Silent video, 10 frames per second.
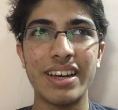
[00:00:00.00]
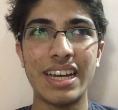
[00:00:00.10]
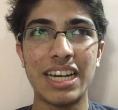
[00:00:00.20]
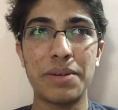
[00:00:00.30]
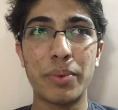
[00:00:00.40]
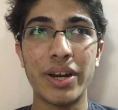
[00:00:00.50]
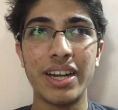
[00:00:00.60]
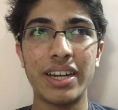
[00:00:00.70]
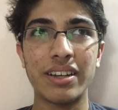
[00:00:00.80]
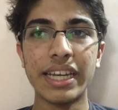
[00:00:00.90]

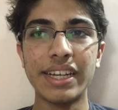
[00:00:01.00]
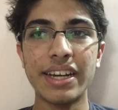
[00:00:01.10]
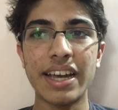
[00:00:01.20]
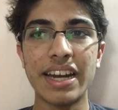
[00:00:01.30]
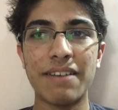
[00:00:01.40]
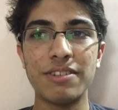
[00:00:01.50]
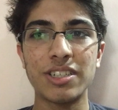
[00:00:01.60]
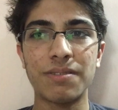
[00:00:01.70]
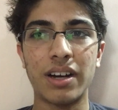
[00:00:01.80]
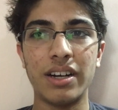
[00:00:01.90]
8.89 average
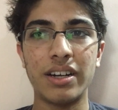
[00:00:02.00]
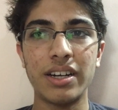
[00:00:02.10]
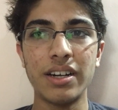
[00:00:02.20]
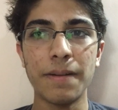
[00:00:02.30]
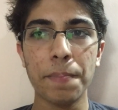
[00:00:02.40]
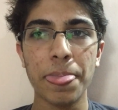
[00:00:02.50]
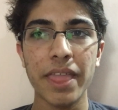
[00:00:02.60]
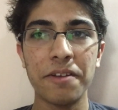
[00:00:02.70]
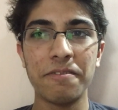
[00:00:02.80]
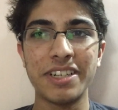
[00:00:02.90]
of 100,
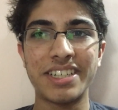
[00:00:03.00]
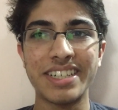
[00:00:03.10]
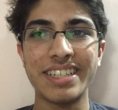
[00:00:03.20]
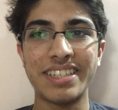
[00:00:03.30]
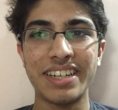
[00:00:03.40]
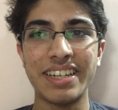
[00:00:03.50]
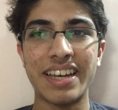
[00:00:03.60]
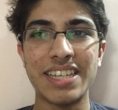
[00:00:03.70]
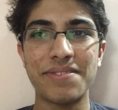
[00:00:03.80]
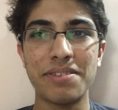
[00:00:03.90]
which is really
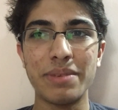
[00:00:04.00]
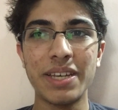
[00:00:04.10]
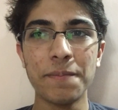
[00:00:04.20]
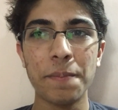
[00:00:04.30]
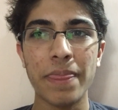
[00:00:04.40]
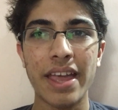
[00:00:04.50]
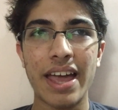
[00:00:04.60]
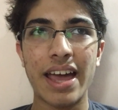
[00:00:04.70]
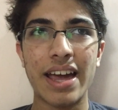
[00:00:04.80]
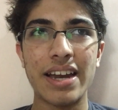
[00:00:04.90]
nice for me.
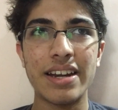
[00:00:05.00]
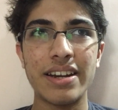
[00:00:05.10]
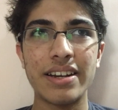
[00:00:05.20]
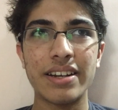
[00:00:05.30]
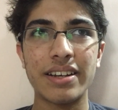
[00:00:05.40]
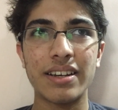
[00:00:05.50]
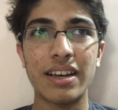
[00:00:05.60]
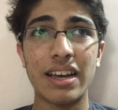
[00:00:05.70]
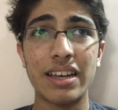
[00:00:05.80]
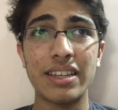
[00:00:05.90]
And
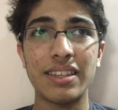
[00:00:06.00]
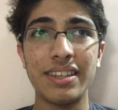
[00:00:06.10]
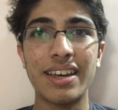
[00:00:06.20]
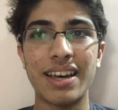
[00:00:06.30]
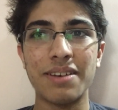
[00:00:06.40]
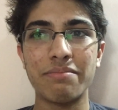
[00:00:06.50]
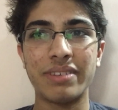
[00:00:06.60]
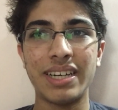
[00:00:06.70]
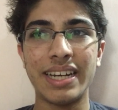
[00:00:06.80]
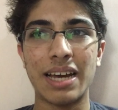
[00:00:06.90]
yeah, I'm
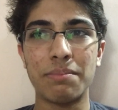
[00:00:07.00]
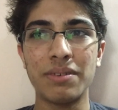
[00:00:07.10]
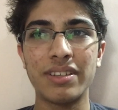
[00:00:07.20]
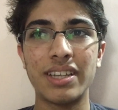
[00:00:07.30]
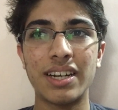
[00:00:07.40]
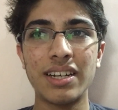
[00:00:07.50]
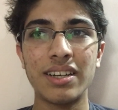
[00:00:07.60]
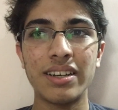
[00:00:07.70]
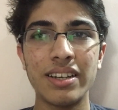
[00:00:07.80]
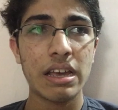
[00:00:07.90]
really happy with that.
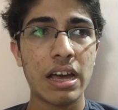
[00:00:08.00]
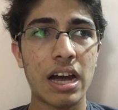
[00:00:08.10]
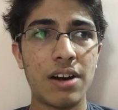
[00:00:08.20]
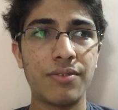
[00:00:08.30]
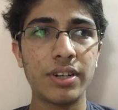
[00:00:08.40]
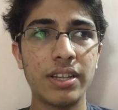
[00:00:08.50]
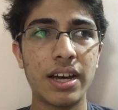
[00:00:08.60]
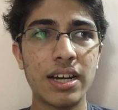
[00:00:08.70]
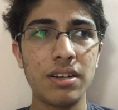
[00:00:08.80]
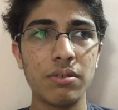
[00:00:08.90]
After
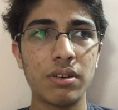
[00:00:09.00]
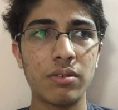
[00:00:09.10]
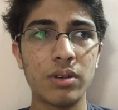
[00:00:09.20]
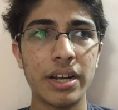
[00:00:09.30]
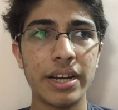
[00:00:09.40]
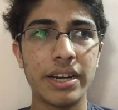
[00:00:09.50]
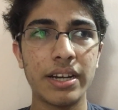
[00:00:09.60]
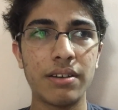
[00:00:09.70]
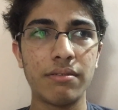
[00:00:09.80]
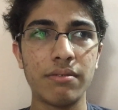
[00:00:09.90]
that, what I
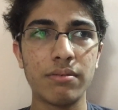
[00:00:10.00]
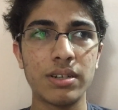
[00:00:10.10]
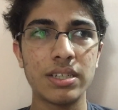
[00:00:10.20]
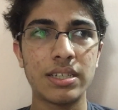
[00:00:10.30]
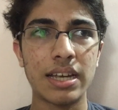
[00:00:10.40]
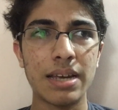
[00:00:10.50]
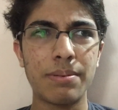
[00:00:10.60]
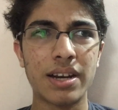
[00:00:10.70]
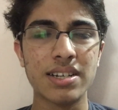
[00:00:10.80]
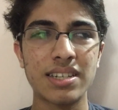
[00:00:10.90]
did was I
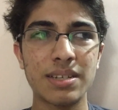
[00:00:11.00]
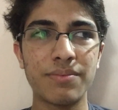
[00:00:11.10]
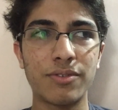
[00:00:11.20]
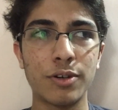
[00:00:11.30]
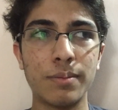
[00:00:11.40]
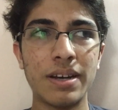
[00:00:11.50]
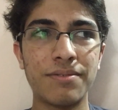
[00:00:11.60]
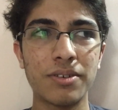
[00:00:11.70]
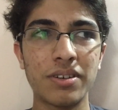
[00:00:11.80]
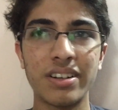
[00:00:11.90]
practiced some
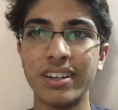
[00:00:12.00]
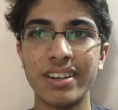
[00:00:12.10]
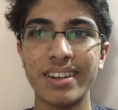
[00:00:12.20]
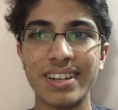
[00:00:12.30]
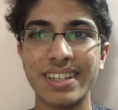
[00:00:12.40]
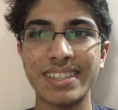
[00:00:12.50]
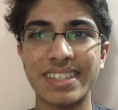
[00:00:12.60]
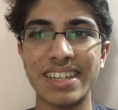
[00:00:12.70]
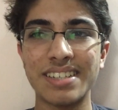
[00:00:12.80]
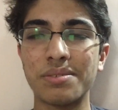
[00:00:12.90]
4x4
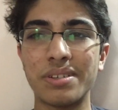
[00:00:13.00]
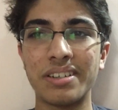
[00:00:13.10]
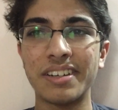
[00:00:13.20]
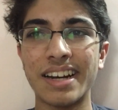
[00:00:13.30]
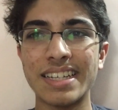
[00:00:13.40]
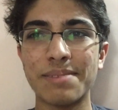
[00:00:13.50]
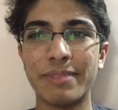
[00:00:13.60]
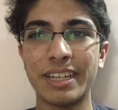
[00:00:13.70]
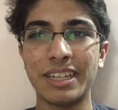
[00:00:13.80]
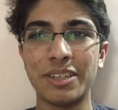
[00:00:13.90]
because I just wanted to try
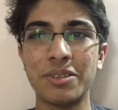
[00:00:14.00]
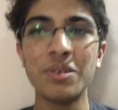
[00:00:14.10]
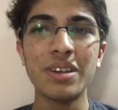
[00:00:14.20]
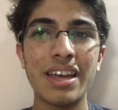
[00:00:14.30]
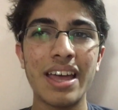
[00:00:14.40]
something new.